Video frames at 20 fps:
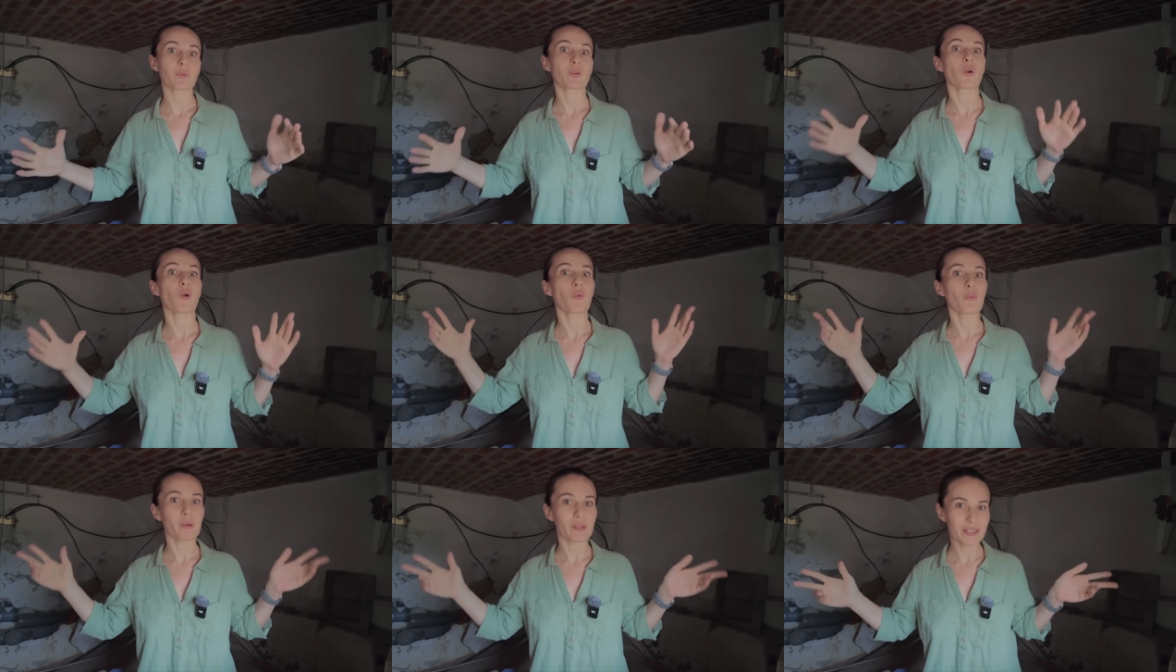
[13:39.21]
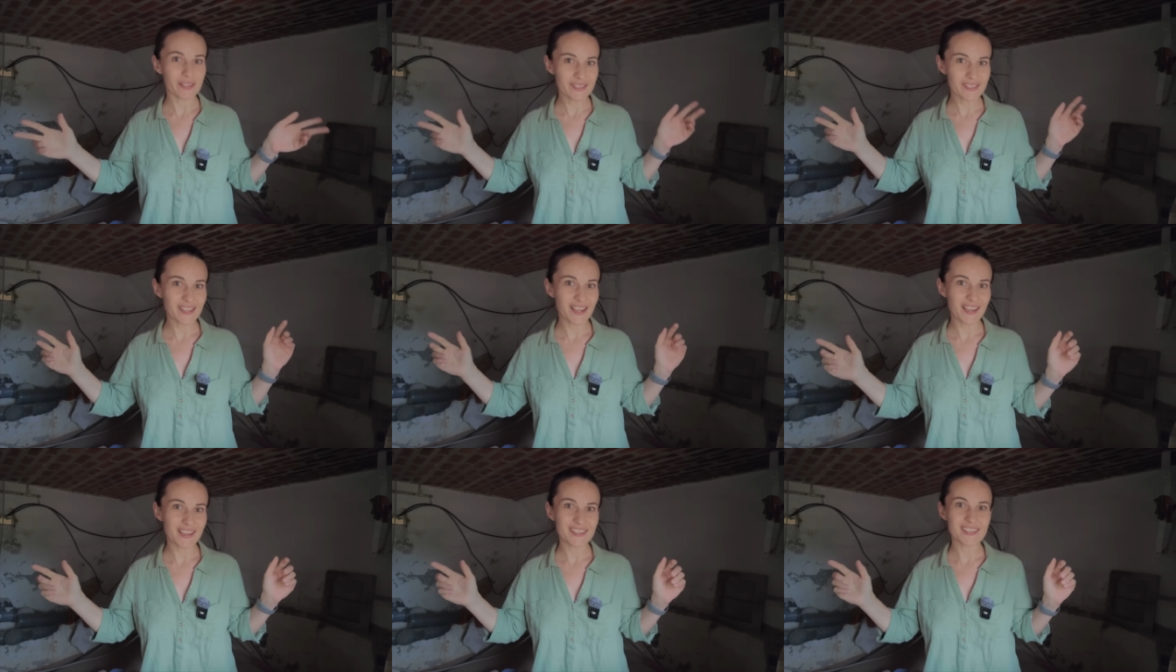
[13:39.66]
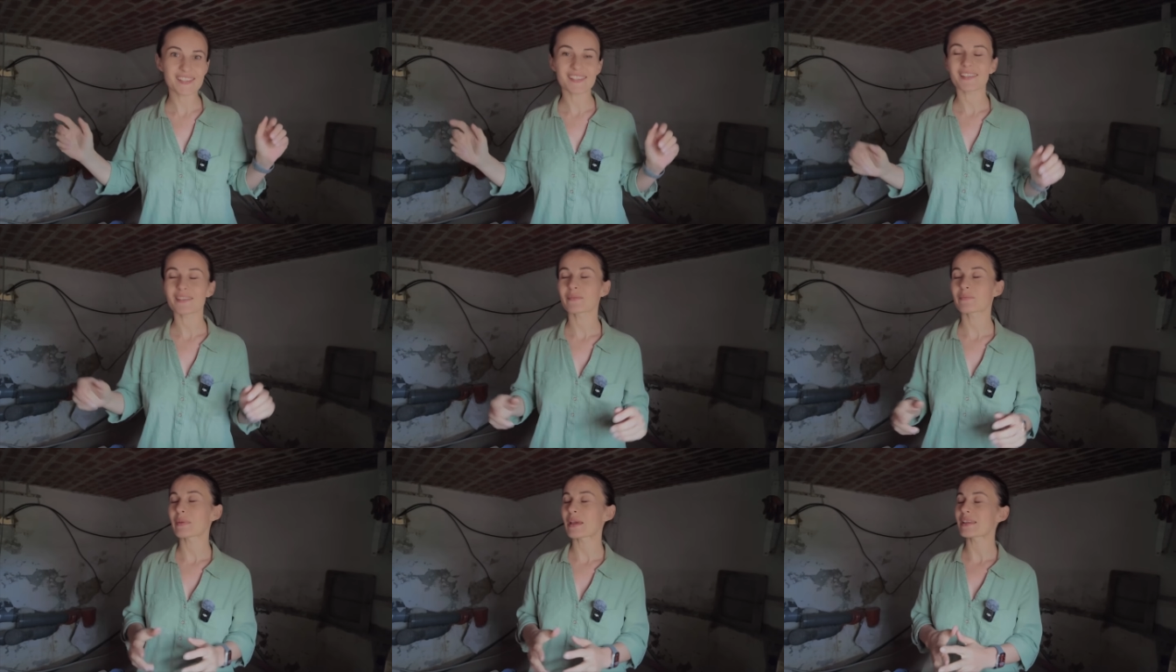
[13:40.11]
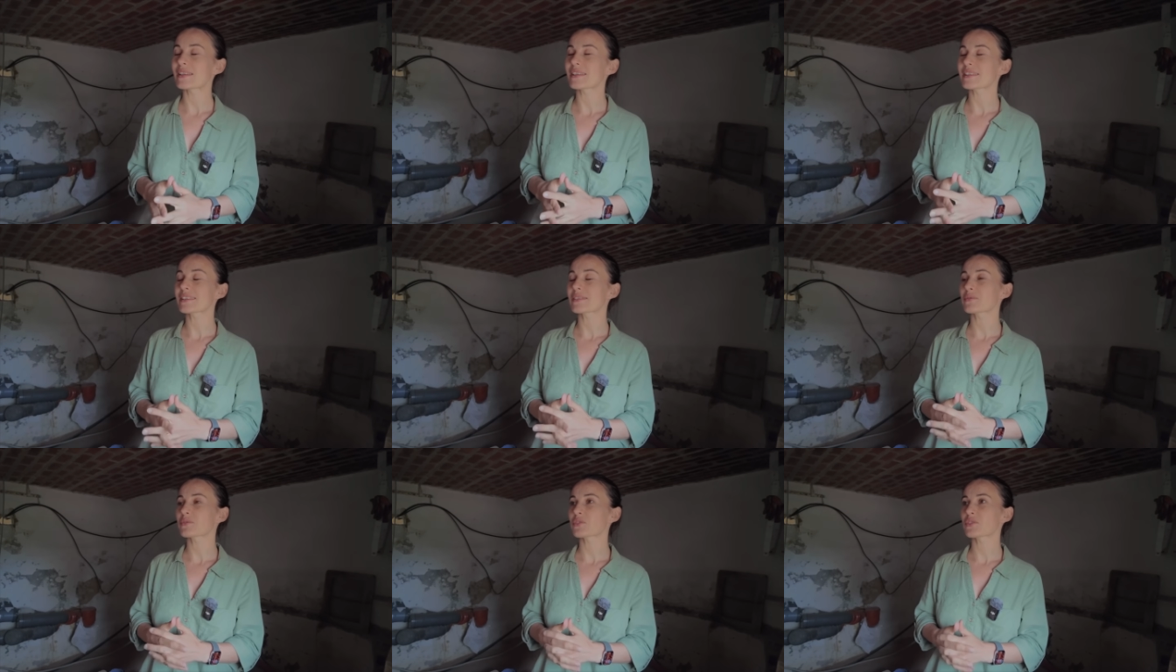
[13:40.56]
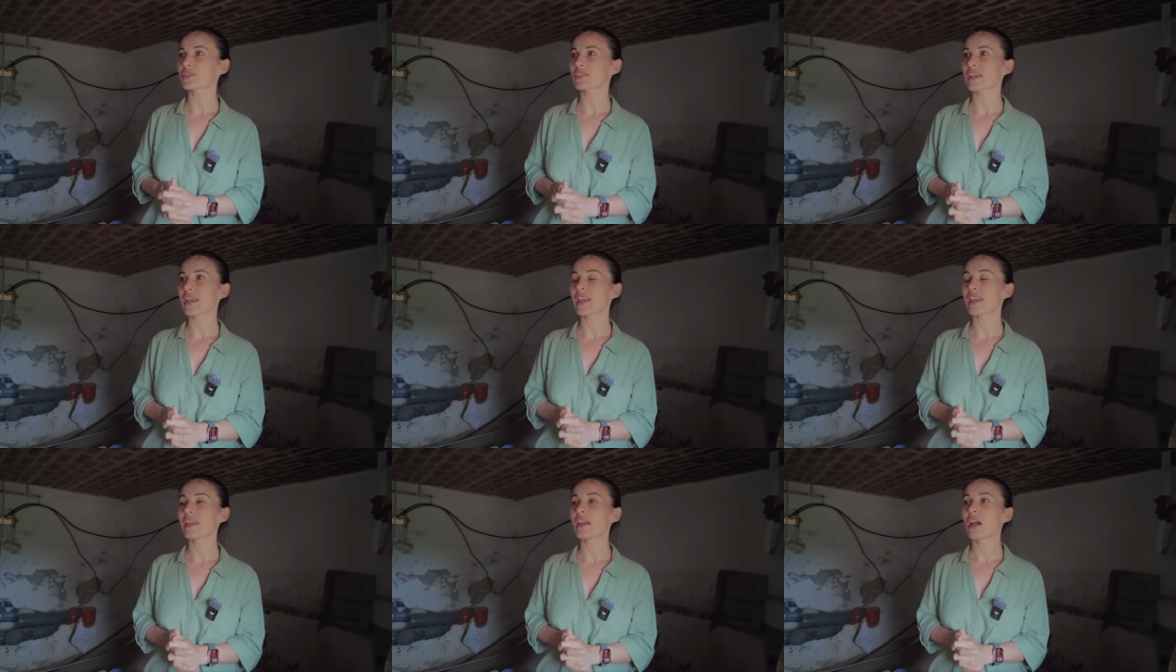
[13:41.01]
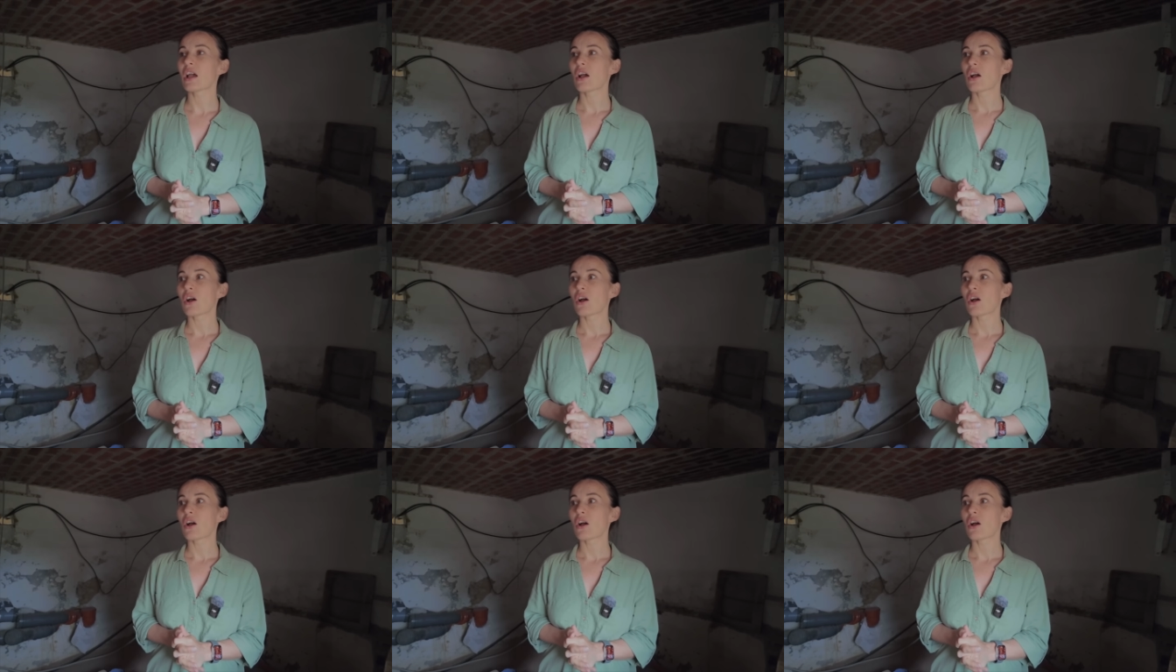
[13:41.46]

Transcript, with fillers: properly sized, better to say,